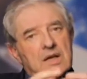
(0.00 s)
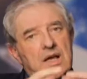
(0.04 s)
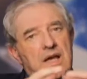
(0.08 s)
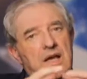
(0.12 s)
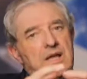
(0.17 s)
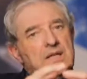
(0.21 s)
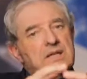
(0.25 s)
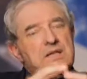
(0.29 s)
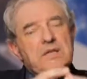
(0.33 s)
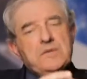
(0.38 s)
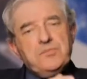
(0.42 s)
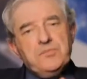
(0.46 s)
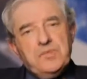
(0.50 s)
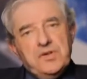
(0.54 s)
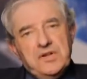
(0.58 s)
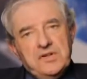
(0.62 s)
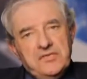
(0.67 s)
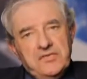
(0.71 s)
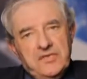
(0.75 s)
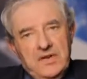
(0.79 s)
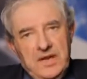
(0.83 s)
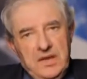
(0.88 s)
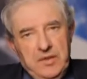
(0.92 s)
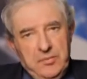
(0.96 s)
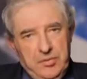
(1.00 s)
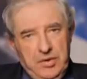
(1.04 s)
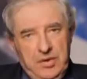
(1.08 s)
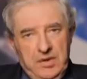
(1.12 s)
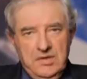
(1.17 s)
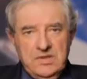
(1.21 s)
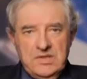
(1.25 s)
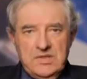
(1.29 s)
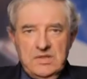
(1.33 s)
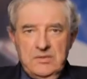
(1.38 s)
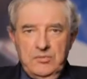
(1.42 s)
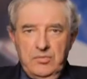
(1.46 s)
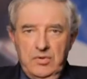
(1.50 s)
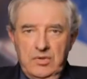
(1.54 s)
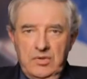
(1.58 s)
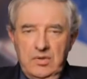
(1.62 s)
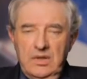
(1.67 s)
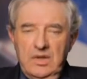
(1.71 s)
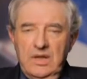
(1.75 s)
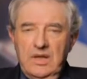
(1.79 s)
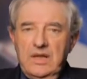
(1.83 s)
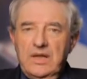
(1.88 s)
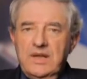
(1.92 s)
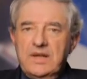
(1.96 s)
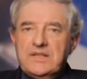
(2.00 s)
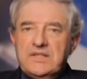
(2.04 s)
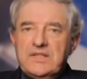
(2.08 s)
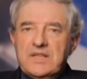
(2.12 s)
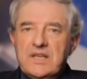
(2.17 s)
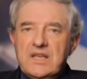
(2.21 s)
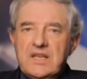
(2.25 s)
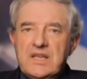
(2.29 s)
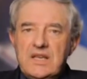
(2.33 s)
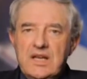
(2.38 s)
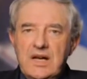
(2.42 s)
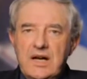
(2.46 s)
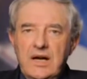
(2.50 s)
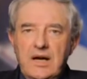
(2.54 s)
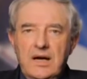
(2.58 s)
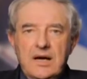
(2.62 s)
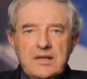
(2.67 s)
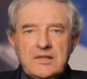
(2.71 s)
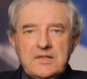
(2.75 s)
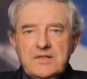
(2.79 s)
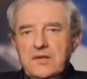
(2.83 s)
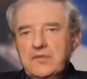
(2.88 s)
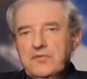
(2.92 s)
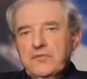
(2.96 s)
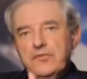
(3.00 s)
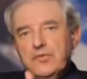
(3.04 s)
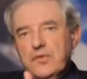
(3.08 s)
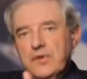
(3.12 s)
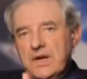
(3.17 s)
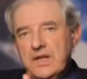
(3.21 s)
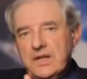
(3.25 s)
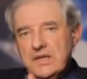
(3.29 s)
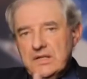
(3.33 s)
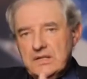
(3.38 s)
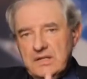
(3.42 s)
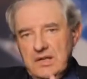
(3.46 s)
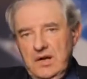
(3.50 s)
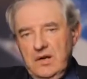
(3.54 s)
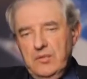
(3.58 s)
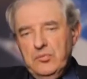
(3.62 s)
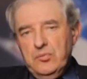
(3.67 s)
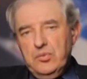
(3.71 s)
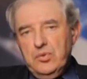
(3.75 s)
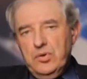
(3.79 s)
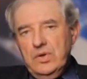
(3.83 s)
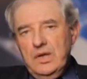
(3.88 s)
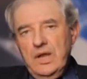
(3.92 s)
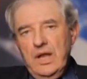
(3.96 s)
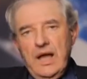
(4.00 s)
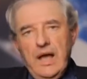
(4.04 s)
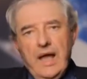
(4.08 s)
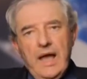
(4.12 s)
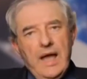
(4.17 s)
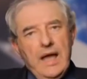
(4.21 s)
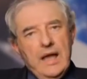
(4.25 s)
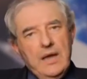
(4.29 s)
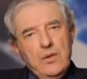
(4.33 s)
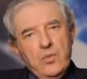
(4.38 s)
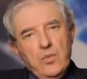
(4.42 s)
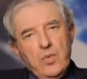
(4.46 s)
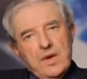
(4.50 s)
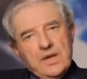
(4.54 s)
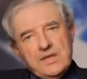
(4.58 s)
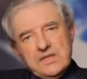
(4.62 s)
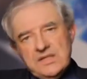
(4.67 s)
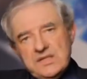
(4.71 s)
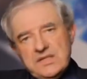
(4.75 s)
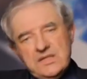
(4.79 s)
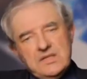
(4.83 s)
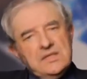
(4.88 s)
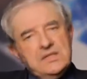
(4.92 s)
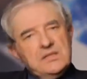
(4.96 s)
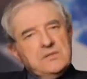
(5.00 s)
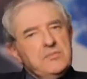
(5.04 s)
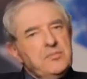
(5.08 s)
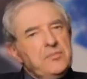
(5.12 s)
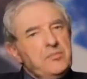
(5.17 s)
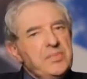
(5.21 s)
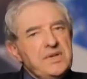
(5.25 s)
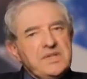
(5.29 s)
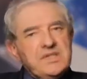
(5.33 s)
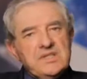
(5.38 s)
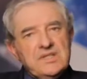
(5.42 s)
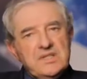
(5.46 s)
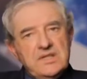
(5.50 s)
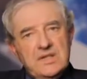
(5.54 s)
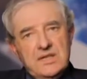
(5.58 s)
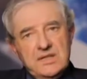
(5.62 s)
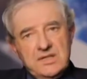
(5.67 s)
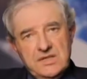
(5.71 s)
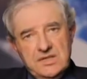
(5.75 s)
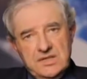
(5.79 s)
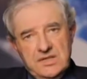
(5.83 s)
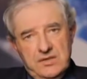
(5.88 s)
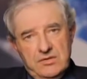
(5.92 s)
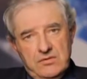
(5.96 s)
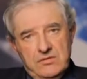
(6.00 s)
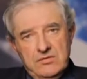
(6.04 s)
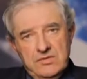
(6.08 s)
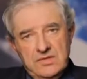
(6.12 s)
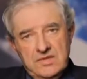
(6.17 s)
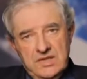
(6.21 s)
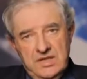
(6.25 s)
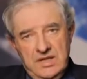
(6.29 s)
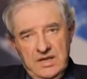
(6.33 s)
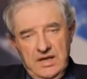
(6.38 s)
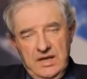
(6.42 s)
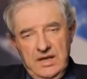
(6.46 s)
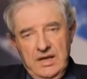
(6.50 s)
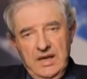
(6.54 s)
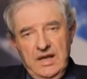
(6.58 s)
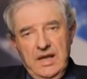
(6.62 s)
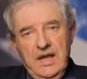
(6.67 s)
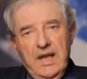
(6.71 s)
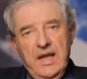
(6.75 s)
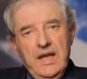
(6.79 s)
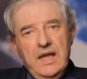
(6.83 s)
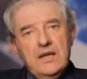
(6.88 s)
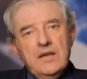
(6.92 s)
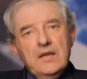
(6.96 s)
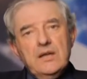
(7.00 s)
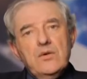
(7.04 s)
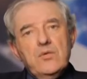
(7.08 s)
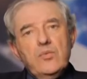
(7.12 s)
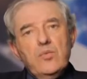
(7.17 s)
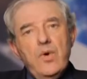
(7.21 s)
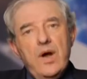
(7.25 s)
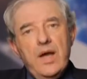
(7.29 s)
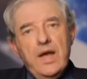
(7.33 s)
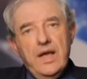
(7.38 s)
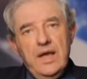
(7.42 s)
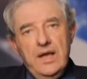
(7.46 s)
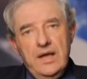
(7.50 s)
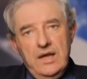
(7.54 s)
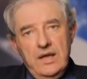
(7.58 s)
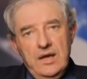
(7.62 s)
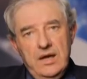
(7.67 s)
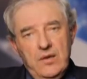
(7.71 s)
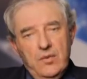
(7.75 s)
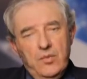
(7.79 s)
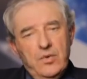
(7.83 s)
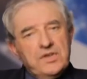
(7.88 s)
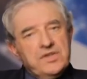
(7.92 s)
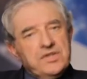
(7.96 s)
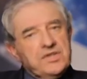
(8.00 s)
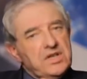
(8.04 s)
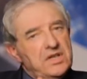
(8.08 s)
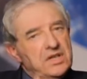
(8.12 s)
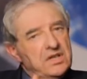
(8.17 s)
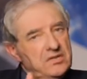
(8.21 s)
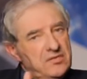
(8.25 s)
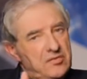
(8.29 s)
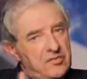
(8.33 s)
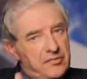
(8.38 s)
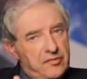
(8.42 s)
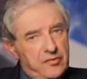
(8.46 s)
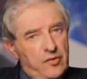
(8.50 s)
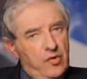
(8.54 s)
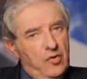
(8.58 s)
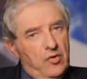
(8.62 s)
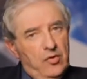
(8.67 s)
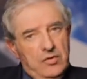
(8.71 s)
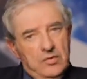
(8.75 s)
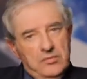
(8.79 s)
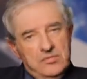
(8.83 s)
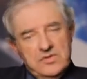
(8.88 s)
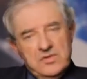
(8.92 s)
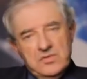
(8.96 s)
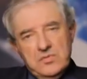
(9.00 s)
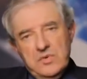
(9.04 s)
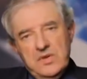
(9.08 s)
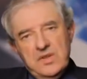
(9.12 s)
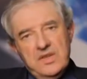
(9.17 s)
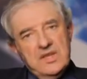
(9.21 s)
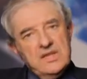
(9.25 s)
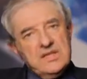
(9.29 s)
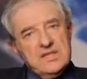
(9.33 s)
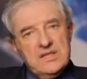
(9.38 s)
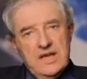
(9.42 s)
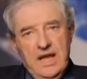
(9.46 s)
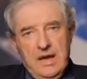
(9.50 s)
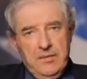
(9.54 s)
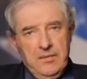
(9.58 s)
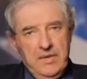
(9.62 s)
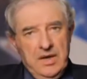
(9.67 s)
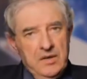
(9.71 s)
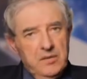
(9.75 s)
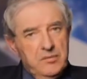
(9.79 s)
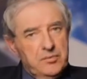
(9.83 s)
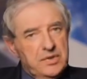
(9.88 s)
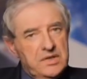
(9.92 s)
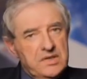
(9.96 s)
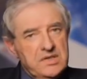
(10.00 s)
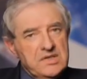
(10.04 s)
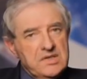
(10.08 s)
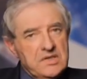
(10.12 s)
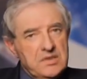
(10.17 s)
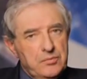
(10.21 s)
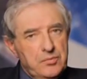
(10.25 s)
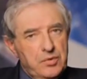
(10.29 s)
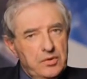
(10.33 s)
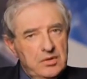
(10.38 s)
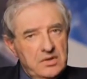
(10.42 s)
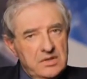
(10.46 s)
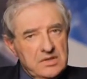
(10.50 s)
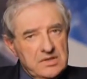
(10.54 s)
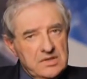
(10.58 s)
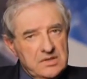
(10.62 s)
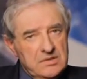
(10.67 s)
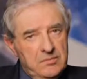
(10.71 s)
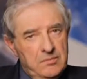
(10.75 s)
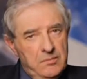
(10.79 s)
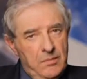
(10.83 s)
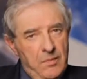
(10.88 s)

It is perfectly possible to cut, for example, a Western business suit in a way which conforms with Islamic principles.